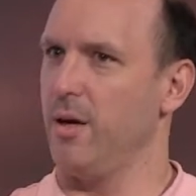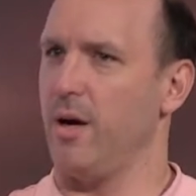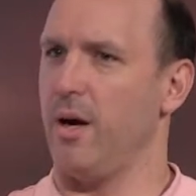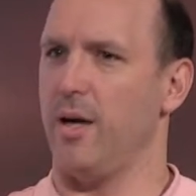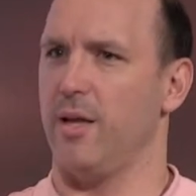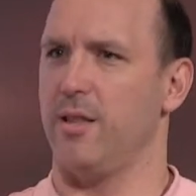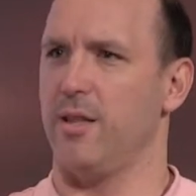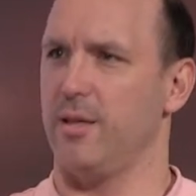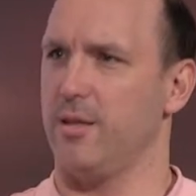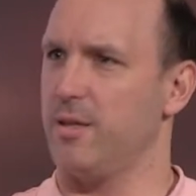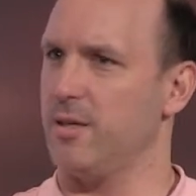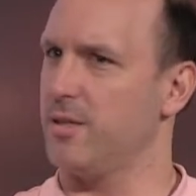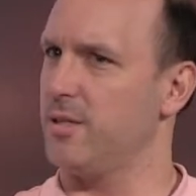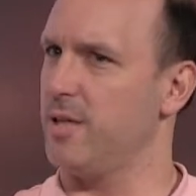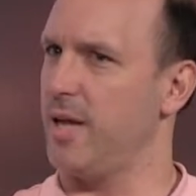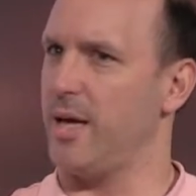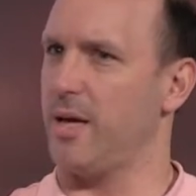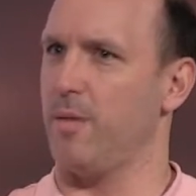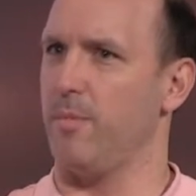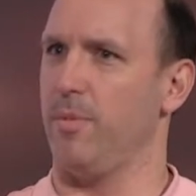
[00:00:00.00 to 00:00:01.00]
I think the
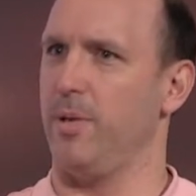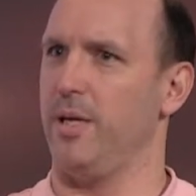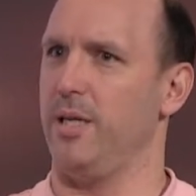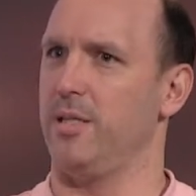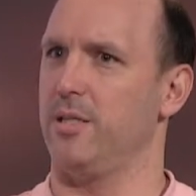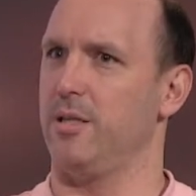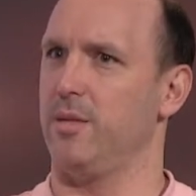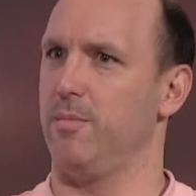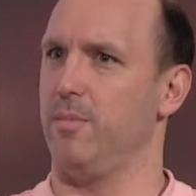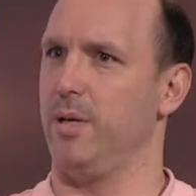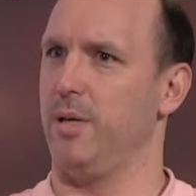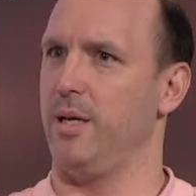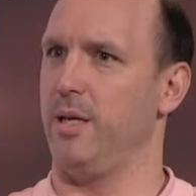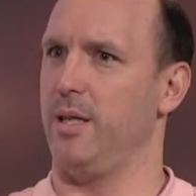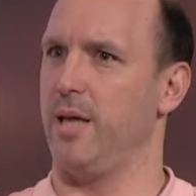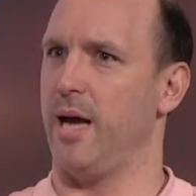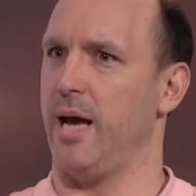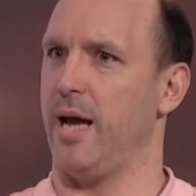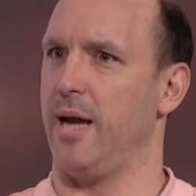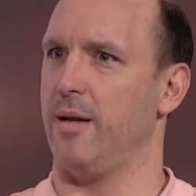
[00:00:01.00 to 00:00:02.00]
second piece would be
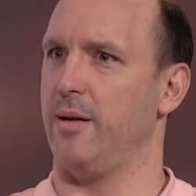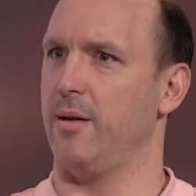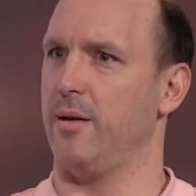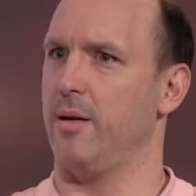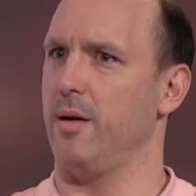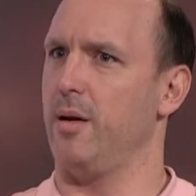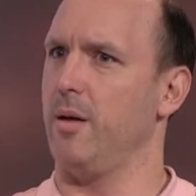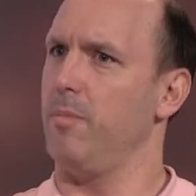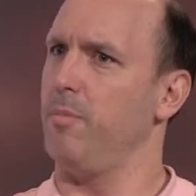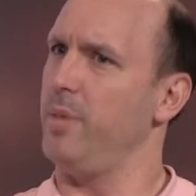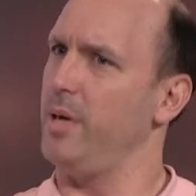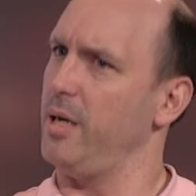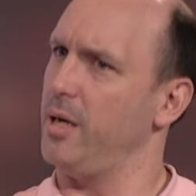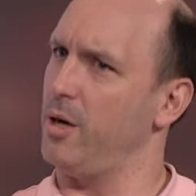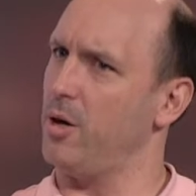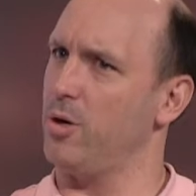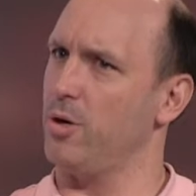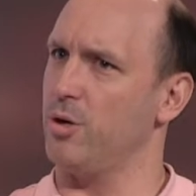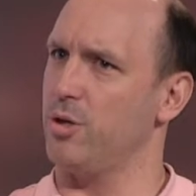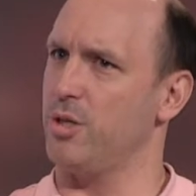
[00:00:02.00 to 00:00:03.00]
that being
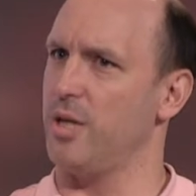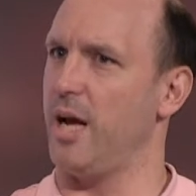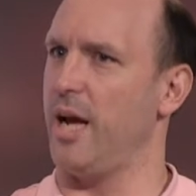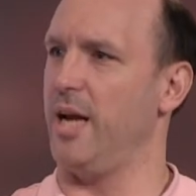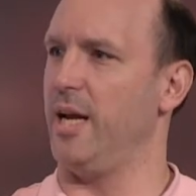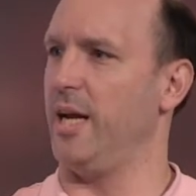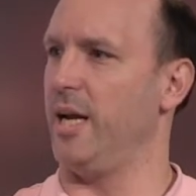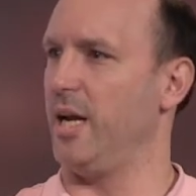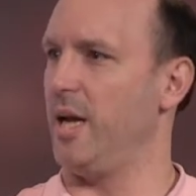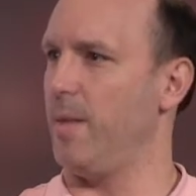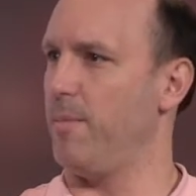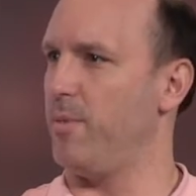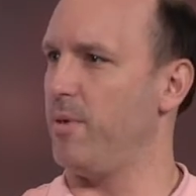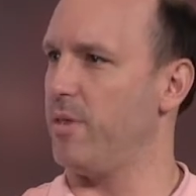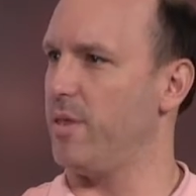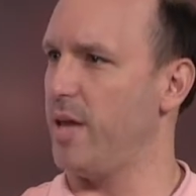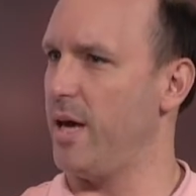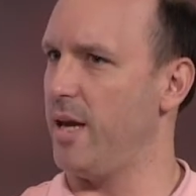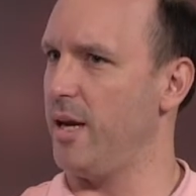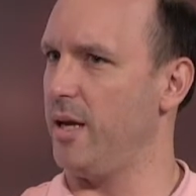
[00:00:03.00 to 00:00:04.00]
understanding and
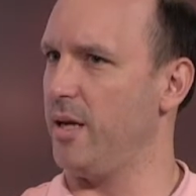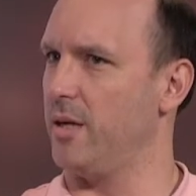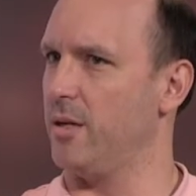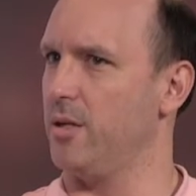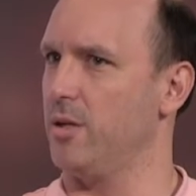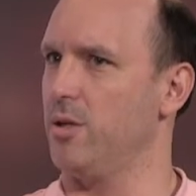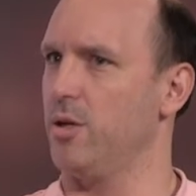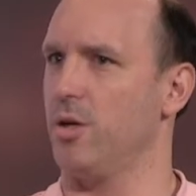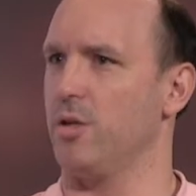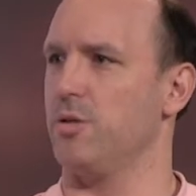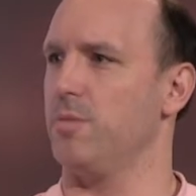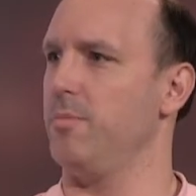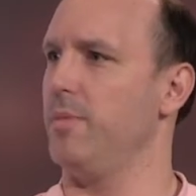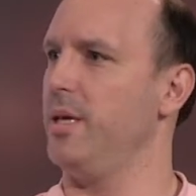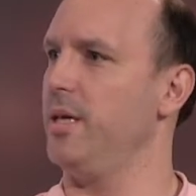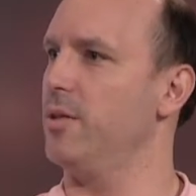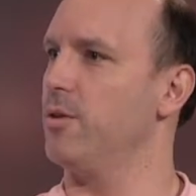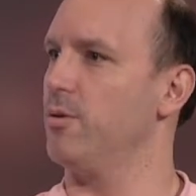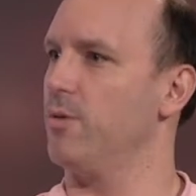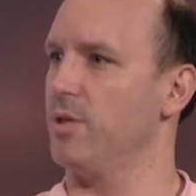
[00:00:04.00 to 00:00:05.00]
empathetic doesn't
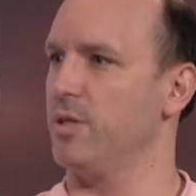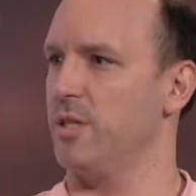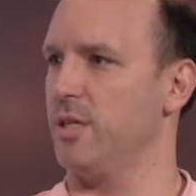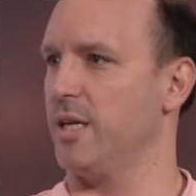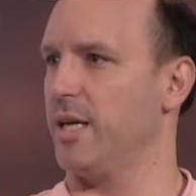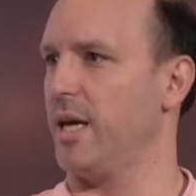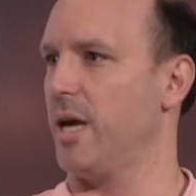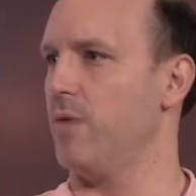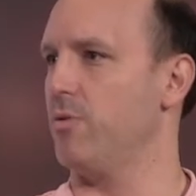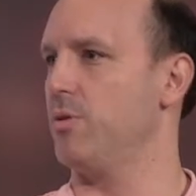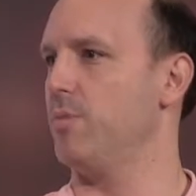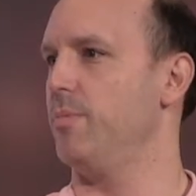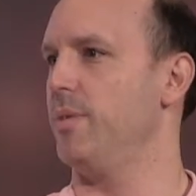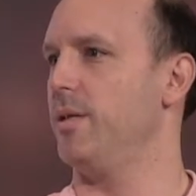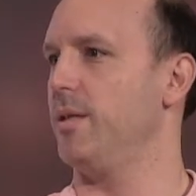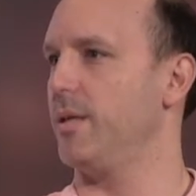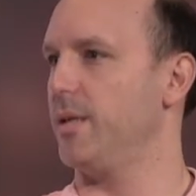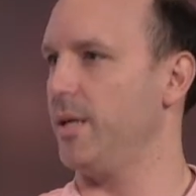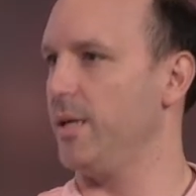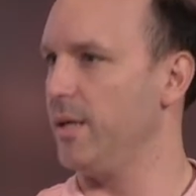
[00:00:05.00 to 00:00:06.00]
mean there isn't
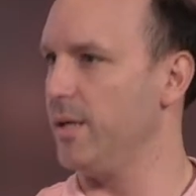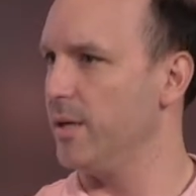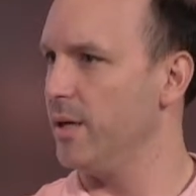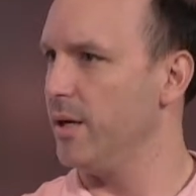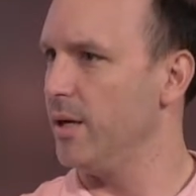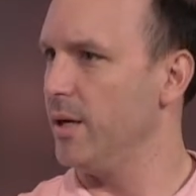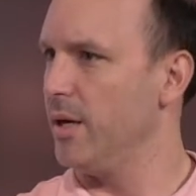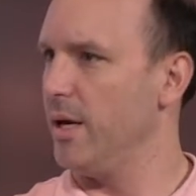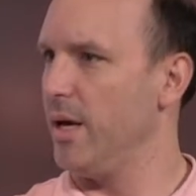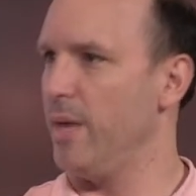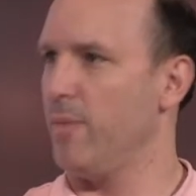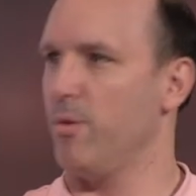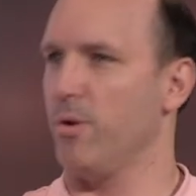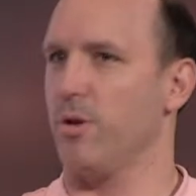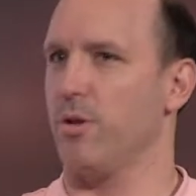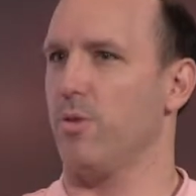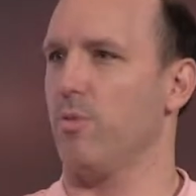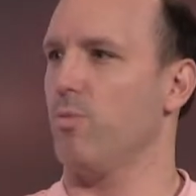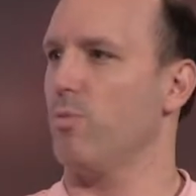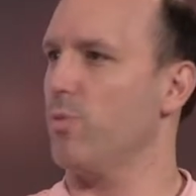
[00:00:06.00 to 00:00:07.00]
accountability. And one
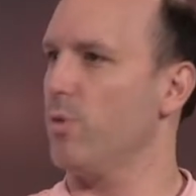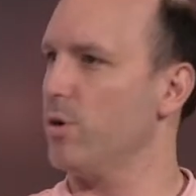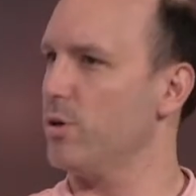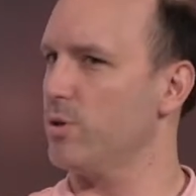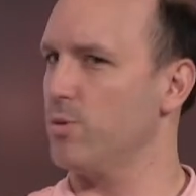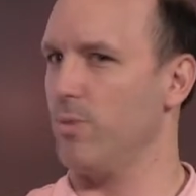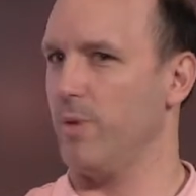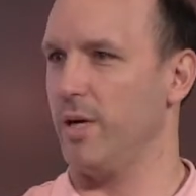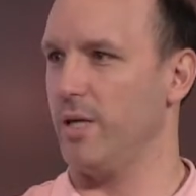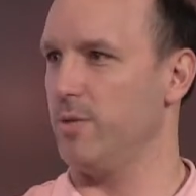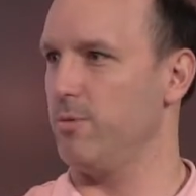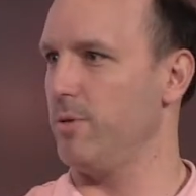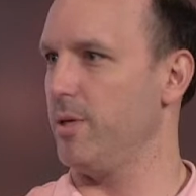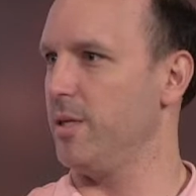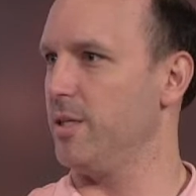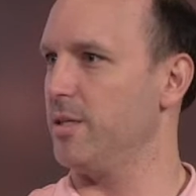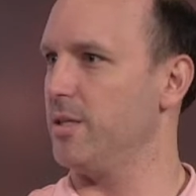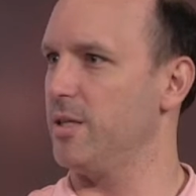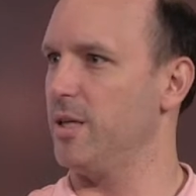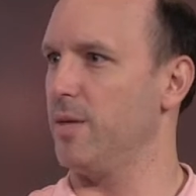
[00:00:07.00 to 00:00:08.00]
of the worst ways we
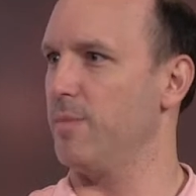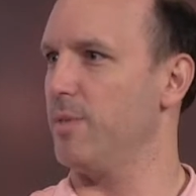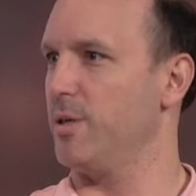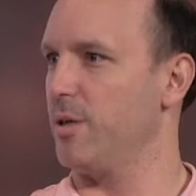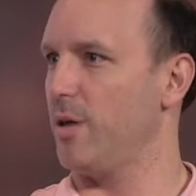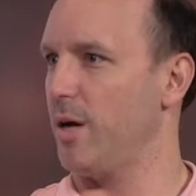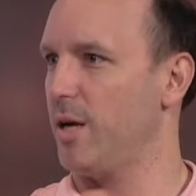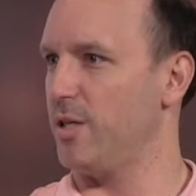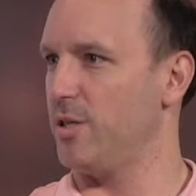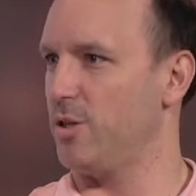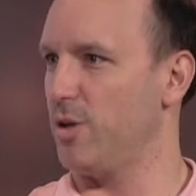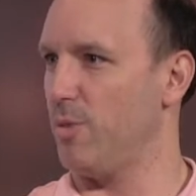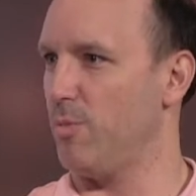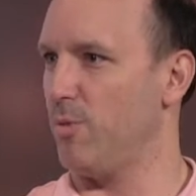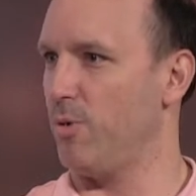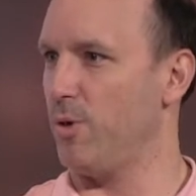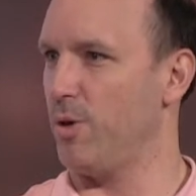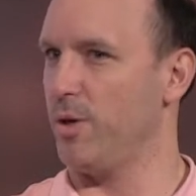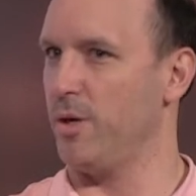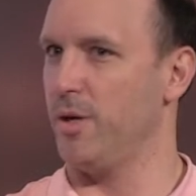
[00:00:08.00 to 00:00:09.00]
can stigmatize
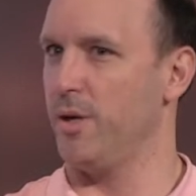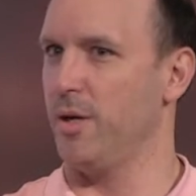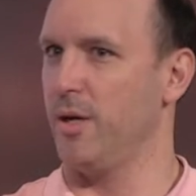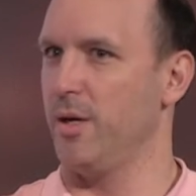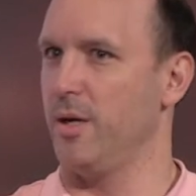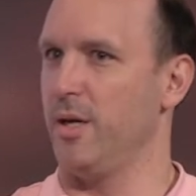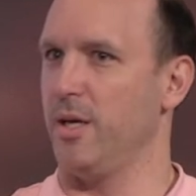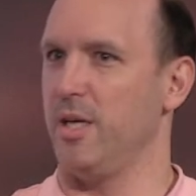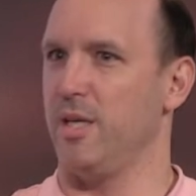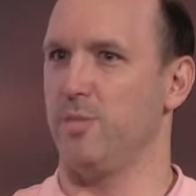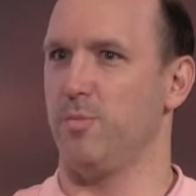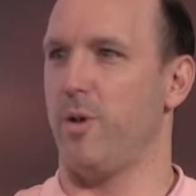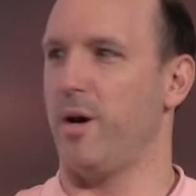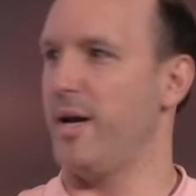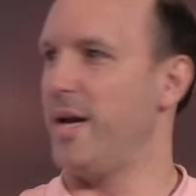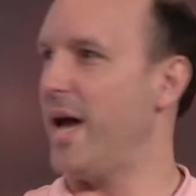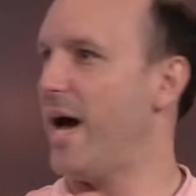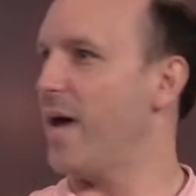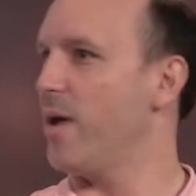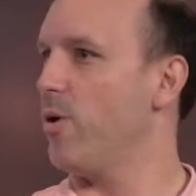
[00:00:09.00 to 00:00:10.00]
someone is by
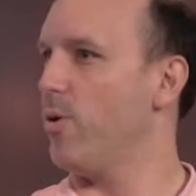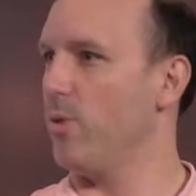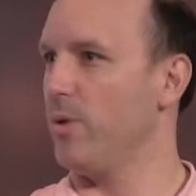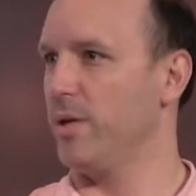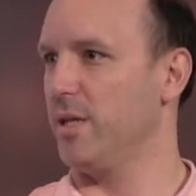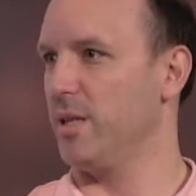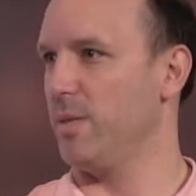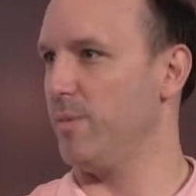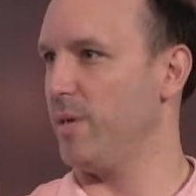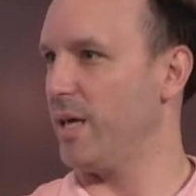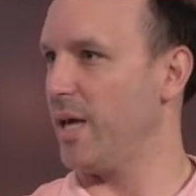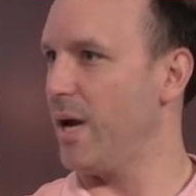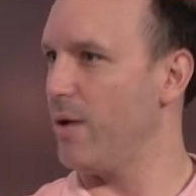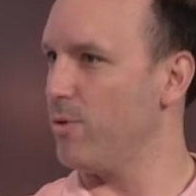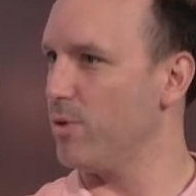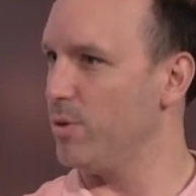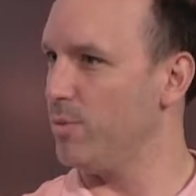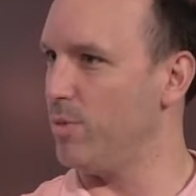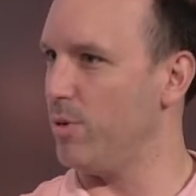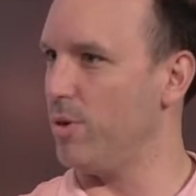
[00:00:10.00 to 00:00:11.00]
not holding them
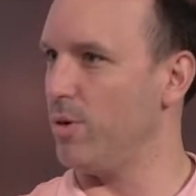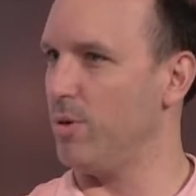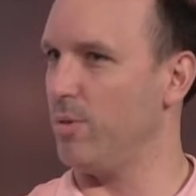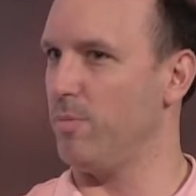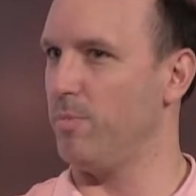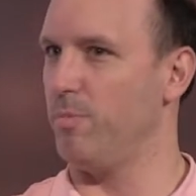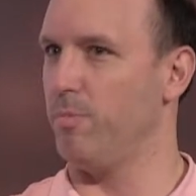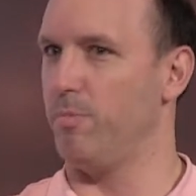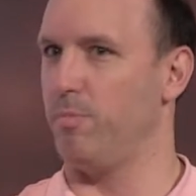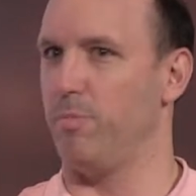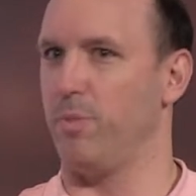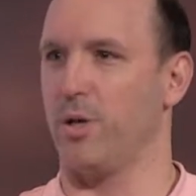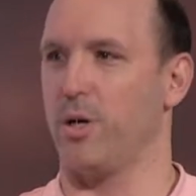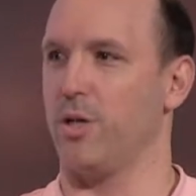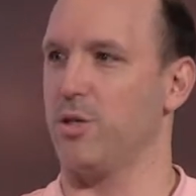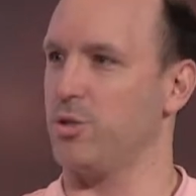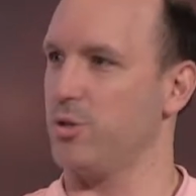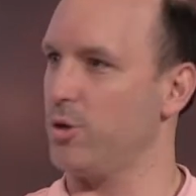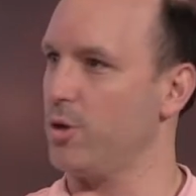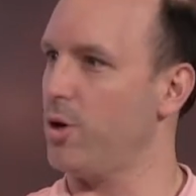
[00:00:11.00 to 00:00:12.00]
accountable
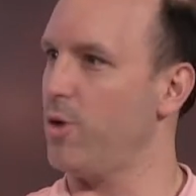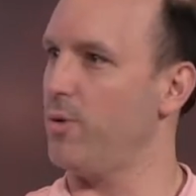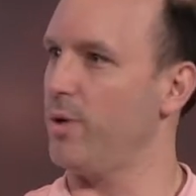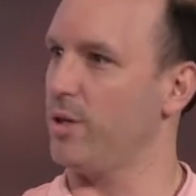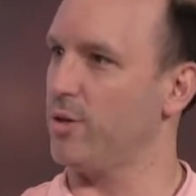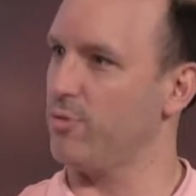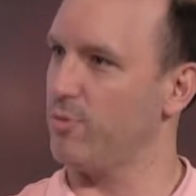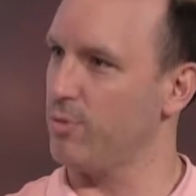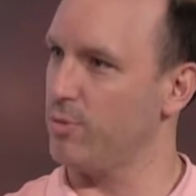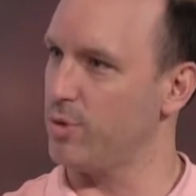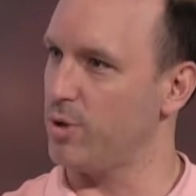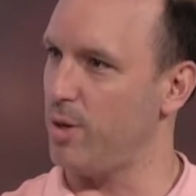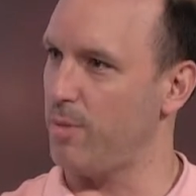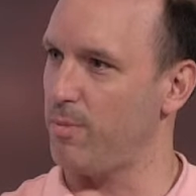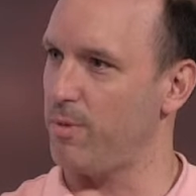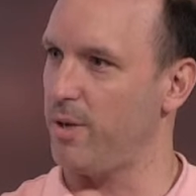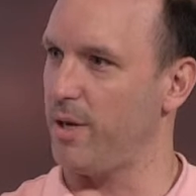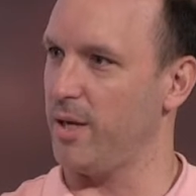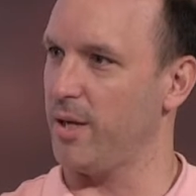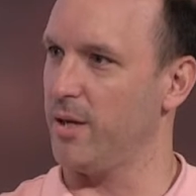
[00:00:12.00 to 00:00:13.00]
because they're going through
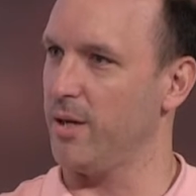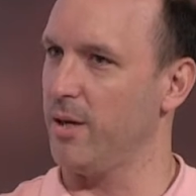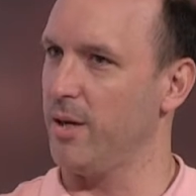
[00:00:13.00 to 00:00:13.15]
something.